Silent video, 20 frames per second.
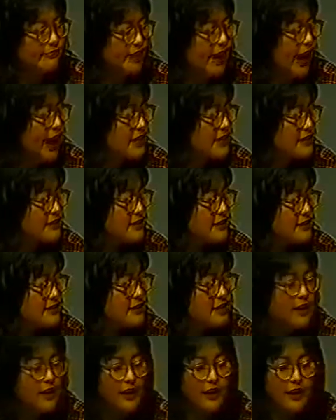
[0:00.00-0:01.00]
Adam
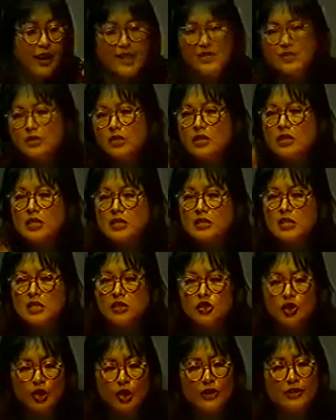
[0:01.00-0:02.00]
says, Esther, this
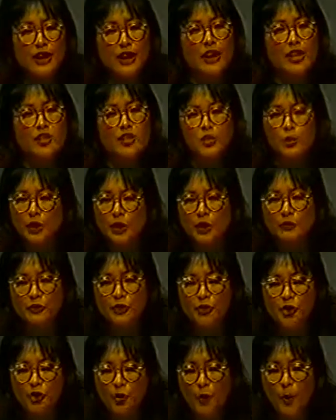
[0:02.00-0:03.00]
is your day. Do whatever
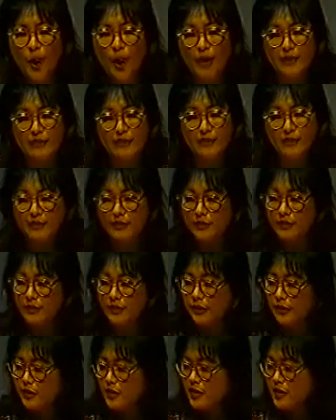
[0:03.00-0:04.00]
you want.
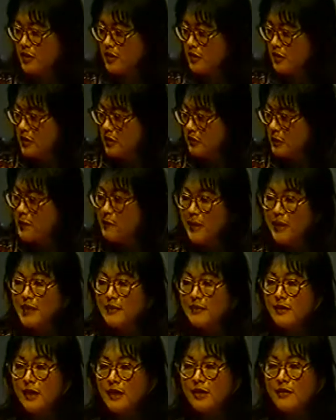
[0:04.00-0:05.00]
But
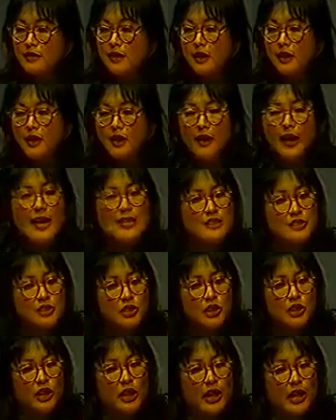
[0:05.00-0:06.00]
Mia says,
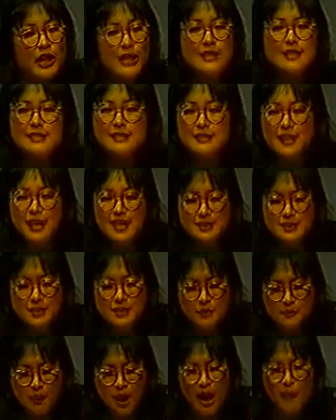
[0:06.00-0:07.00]
Esther, it says in
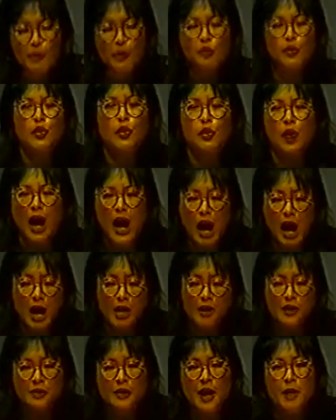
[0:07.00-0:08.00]
the Bible to
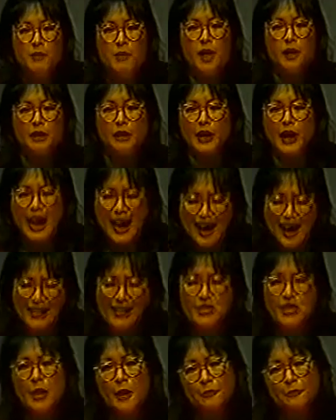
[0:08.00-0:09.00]
honor thy mother
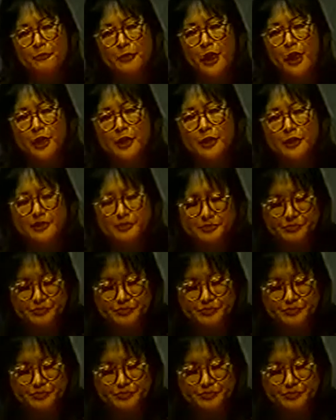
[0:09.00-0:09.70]
and thy father.